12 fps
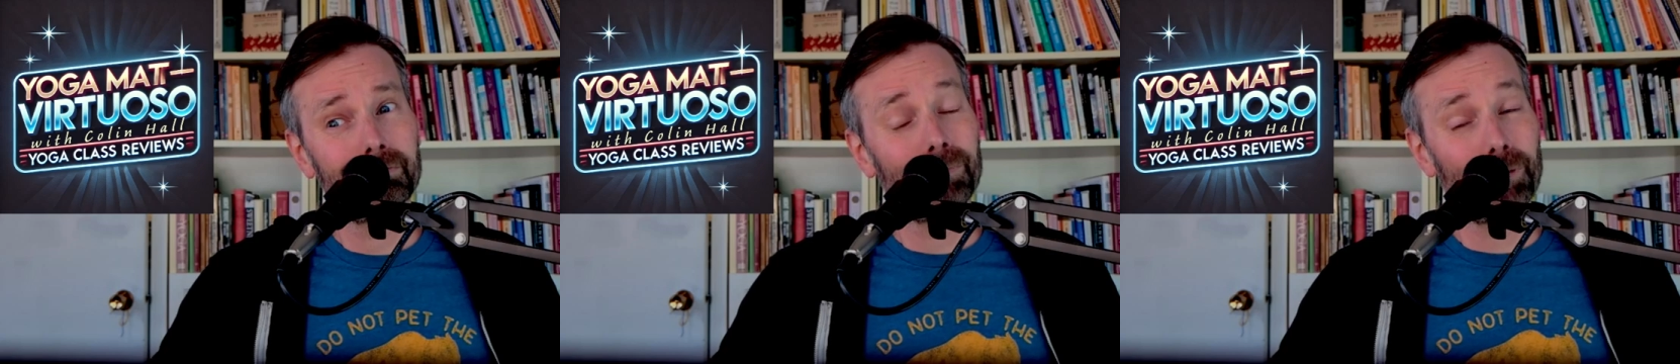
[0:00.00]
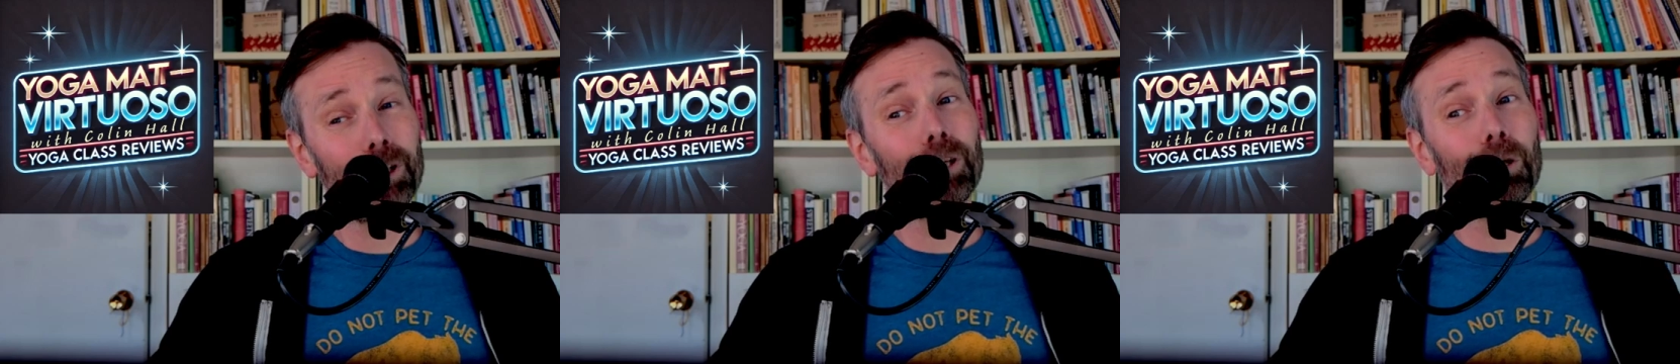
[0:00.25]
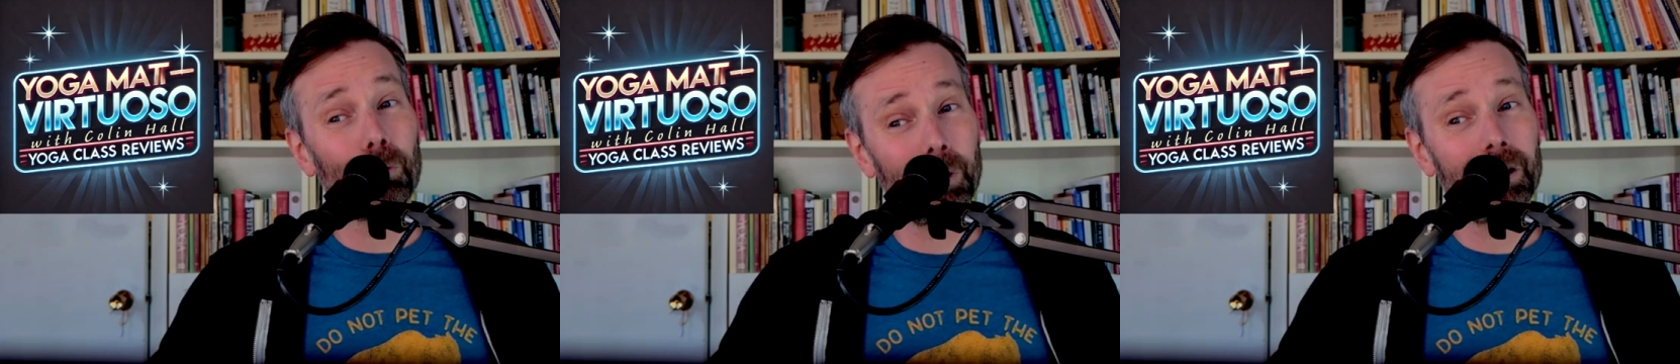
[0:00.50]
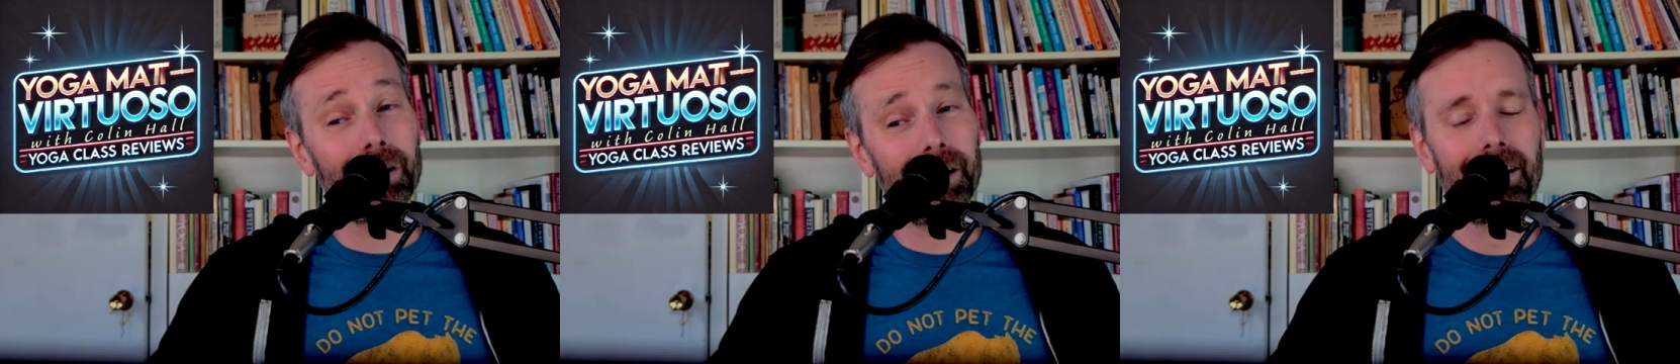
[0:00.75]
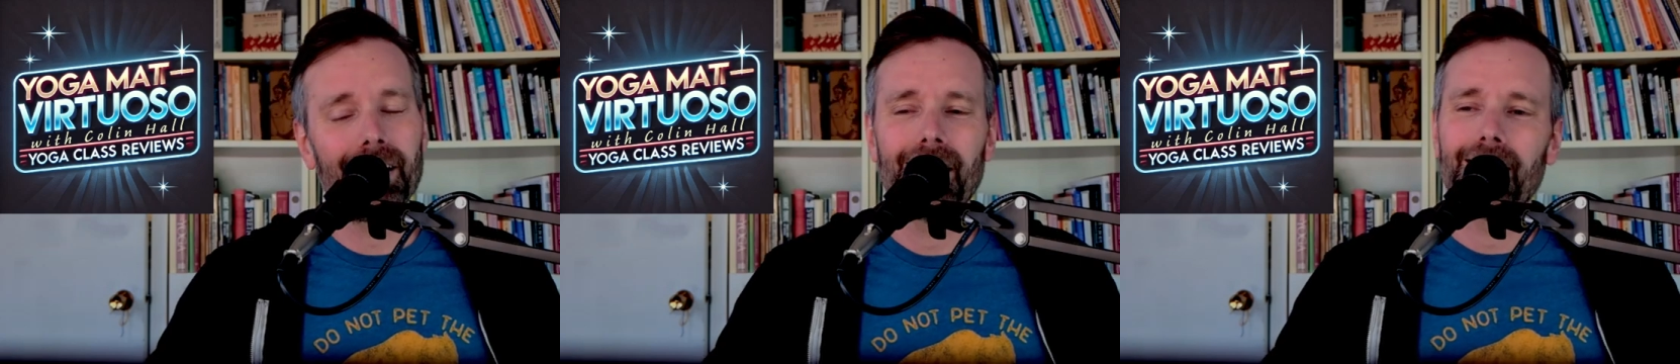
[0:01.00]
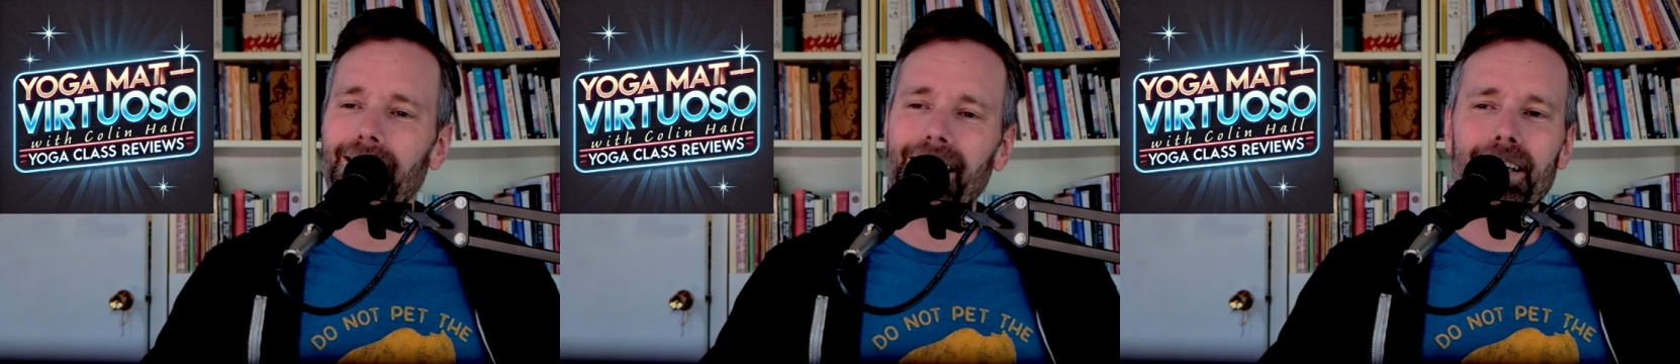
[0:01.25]
Do you really?
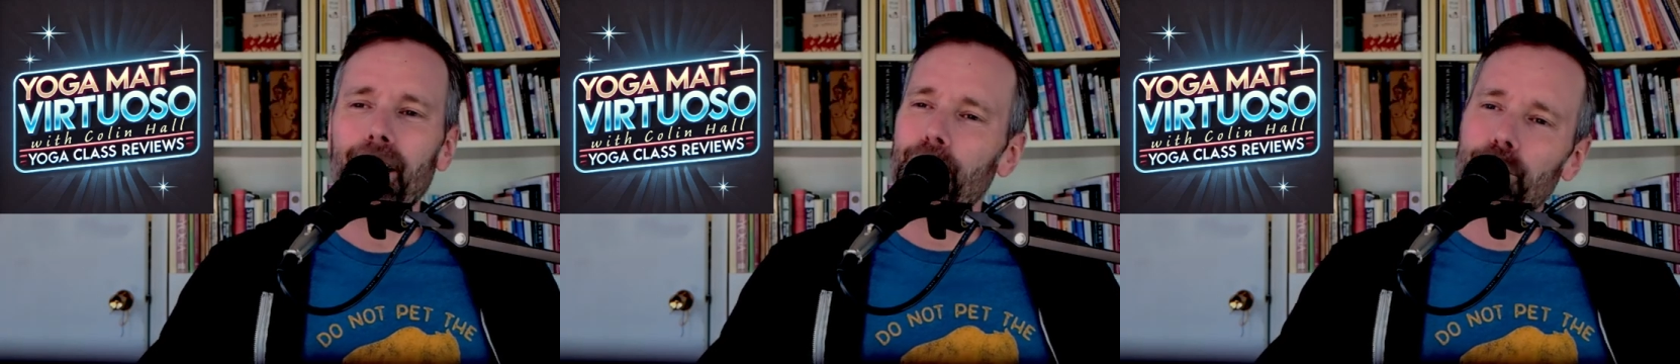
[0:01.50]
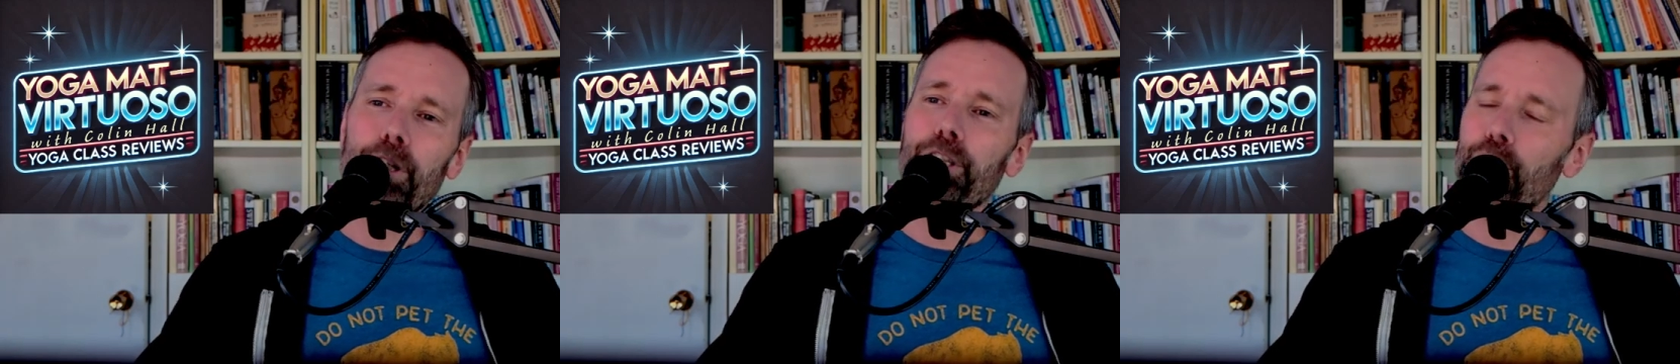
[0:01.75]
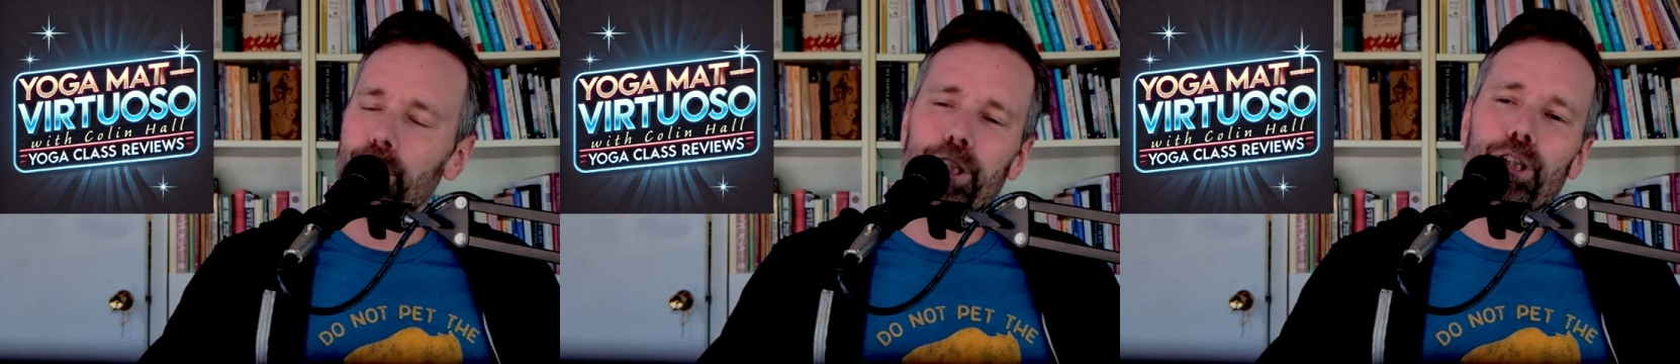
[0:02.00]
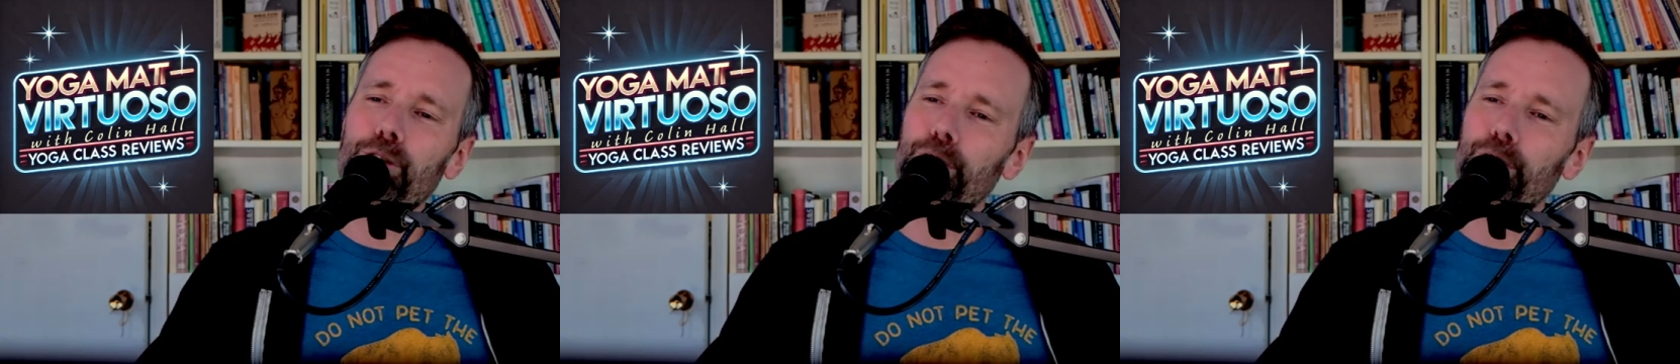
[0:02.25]
Like, don't you